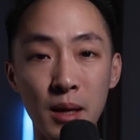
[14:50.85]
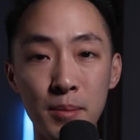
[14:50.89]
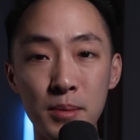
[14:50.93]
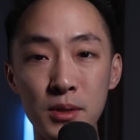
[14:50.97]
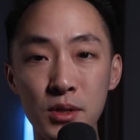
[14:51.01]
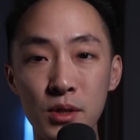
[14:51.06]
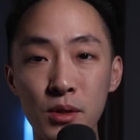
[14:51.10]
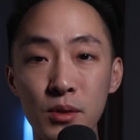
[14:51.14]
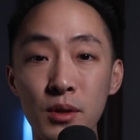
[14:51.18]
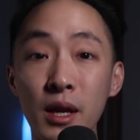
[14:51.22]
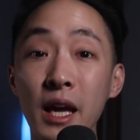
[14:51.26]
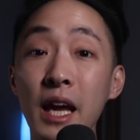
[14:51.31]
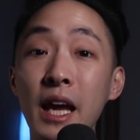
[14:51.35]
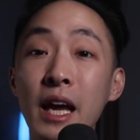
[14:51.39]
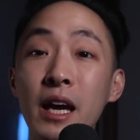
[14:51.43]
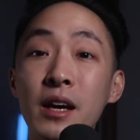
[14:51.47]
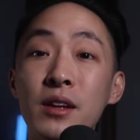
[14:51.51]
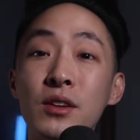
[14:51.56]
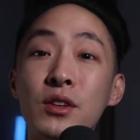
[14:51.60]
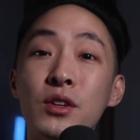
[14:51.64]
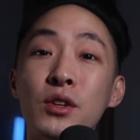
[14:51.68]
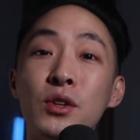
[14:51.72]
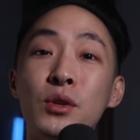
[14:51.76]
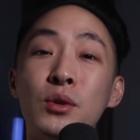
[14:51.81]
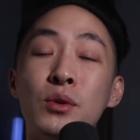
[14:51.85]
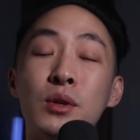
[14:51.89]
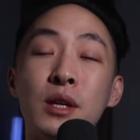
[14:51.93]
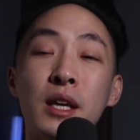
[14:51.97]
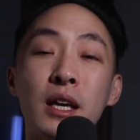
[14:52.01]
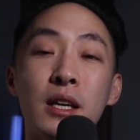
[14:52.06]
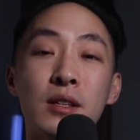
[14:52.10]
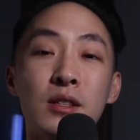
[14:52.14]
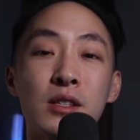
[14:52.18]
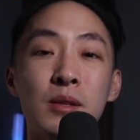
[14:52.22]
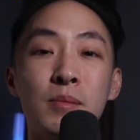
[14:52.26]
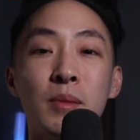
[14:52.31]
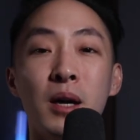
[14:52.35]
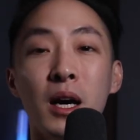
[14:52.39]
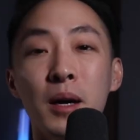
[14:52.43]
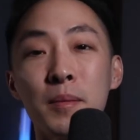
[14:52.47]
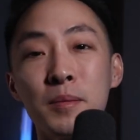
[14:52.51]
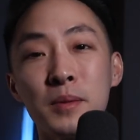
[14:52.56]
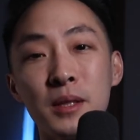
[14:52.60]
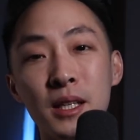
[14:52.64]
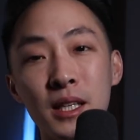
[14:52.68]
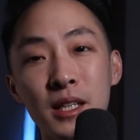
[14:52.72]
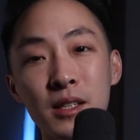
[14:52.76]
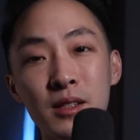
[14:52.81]
an episode and you'll get some
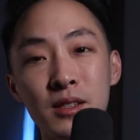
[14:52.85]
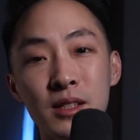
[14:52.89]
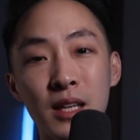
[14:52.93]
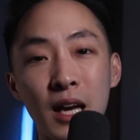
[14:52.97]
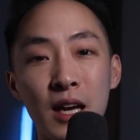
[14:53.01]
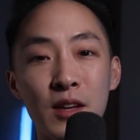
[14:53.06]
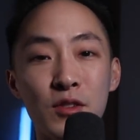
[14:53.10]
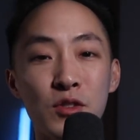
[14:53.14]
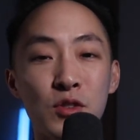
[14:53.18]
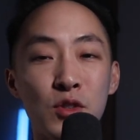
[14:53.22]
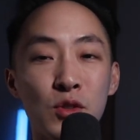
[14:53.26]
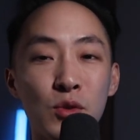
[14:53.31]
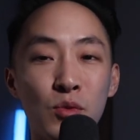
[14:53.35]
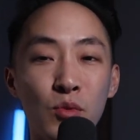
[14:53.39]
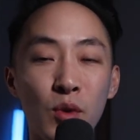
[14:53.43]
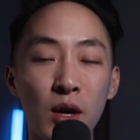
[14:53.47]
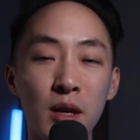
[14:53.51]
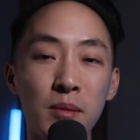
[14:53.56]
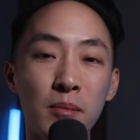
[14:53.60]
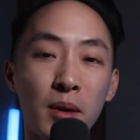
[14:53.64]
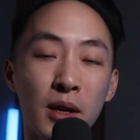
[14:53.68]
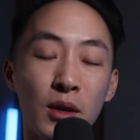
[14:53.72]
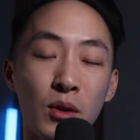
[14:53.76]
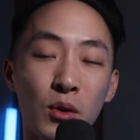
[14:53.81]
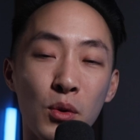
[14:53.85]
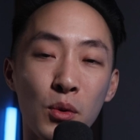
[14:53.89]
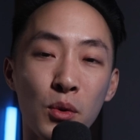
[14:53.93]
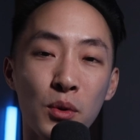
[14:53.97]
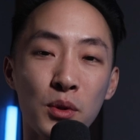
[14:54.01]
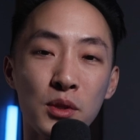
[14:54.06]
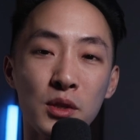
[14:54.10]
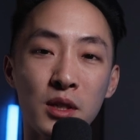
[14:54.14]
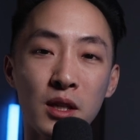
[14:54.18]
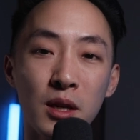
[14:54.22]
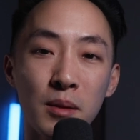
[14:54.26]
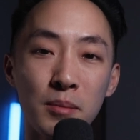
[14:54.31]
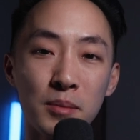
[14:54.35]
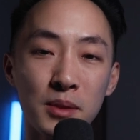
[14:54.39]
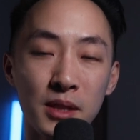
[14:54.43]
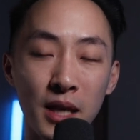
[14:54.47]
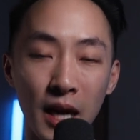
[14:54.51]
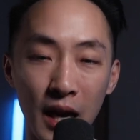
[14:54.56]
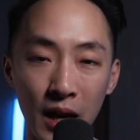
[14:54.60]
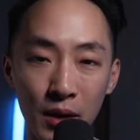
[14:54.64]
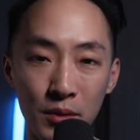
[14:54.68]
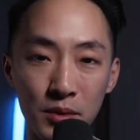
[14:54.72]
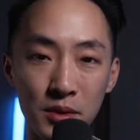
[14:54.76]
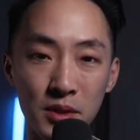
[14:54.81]
updates as to when my course comes
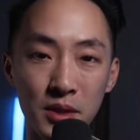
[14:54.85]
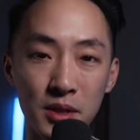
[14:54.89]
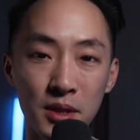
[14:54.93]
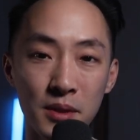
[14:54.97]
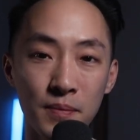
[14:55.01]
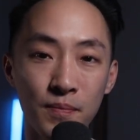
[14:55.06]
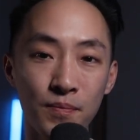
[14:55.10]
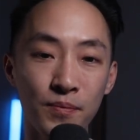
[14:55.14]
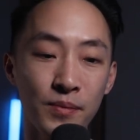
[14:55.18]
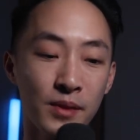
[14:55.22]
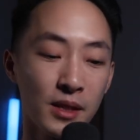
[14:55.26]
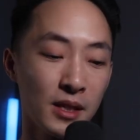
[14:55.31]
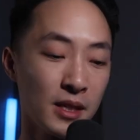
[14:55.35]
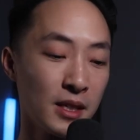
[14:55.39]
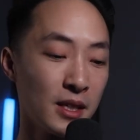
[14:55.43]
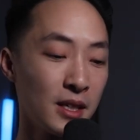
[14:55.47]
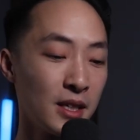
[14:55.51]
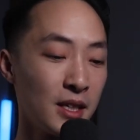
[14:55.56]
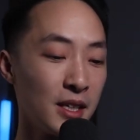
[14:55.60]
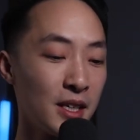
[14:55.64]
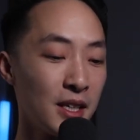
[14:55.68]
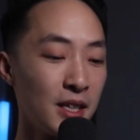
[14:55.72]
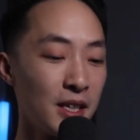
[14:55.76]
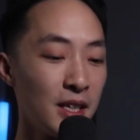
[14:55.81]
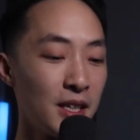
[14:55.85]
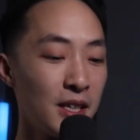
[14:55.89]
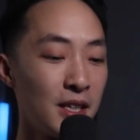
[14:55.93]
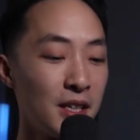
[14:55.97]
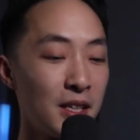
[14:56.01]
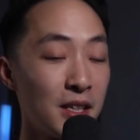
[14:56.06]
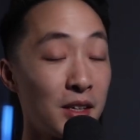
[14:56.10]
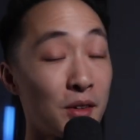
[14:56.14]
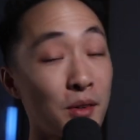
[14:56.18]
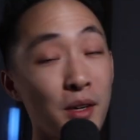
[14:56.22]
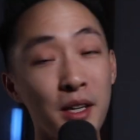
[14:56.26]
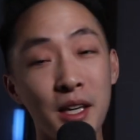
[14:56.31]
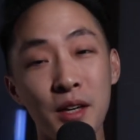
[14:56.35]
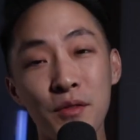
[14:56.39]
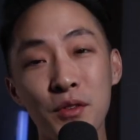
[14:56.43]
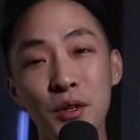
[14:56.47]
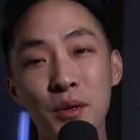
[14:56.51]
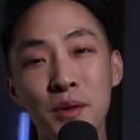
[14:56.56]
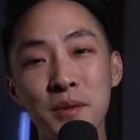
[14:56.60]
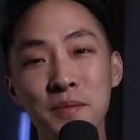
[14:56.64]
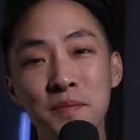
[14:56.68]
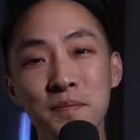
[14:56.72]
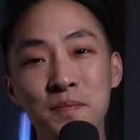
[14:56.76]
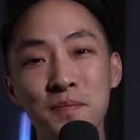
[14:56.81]
out. All right,
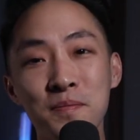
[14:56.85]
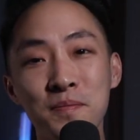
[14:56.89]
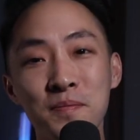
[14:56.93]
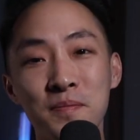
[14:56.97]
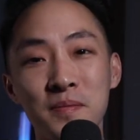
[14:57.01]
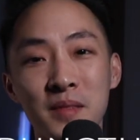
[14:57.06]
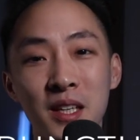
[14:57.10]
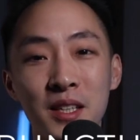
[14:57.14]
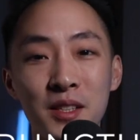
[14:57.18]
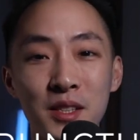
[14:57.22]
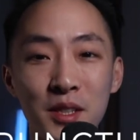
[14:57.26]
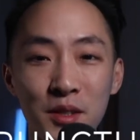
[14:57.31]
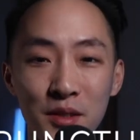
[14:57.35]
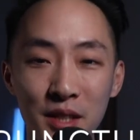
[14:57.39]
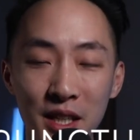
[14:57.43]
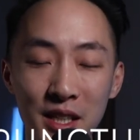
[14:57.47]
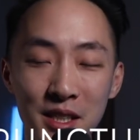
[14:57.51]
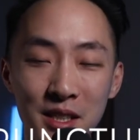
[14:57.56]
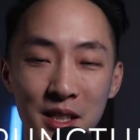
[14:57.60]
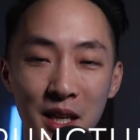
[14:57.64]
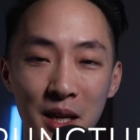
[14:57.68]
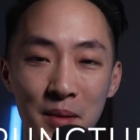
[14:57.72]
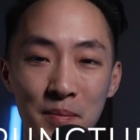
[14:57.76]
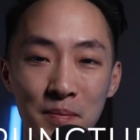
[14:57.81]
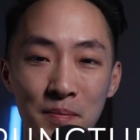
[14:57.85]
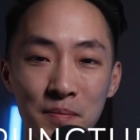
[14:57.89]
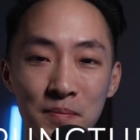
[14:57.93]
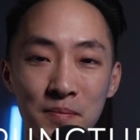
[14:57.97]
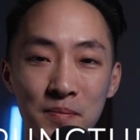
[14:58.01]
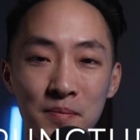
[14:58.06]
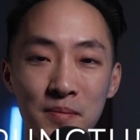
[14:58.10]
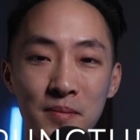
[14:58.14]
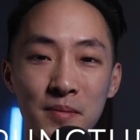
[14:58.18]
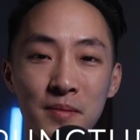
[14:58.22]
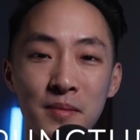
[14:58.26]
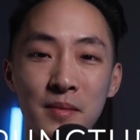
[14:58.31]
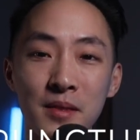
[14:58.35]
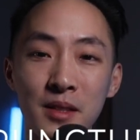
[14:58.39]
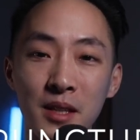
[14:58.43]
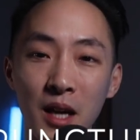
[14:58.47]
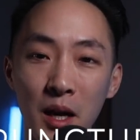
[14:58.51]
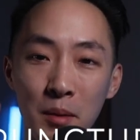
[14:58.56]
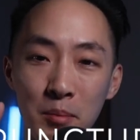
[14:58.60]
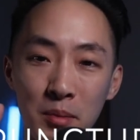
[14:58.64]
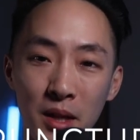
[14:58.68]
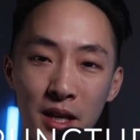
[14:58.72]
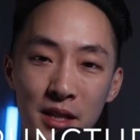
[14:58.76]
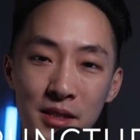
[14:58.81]
everyone, until next time,
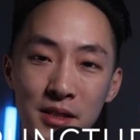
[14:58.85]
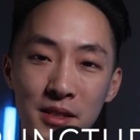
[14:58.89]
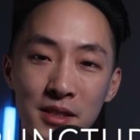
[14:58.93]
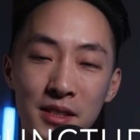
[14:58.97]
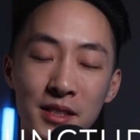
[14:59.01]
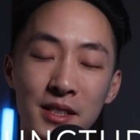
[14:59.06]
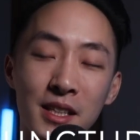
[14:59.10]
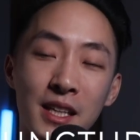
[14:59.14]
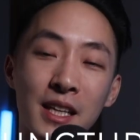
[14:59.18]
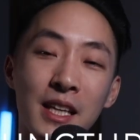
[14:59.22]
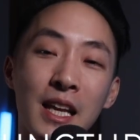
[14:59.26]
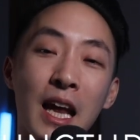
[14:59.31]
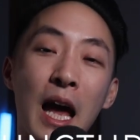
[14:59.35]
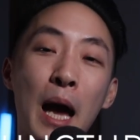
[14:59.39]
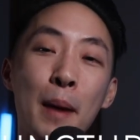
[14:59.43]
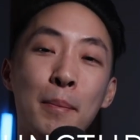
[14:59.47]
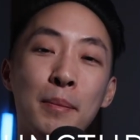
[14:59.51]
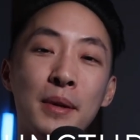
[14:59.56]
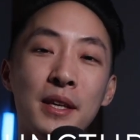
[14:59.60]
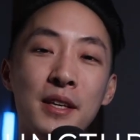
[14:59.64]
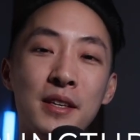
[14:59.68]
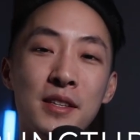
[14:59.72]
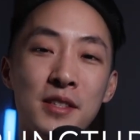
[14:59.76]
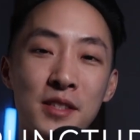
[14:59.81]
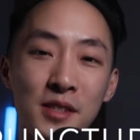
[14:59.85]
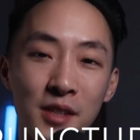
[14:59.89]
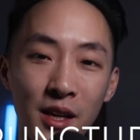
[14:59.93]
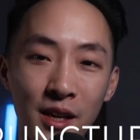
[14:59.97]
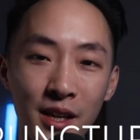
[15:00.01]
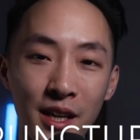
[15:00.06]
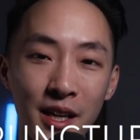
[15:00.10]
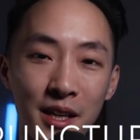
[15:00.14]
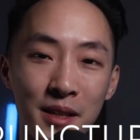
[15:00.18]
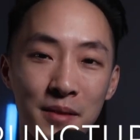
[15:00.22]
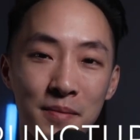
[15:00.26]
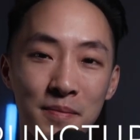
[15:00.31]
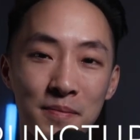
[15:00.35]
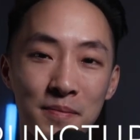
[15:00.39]
God bless and happy studying.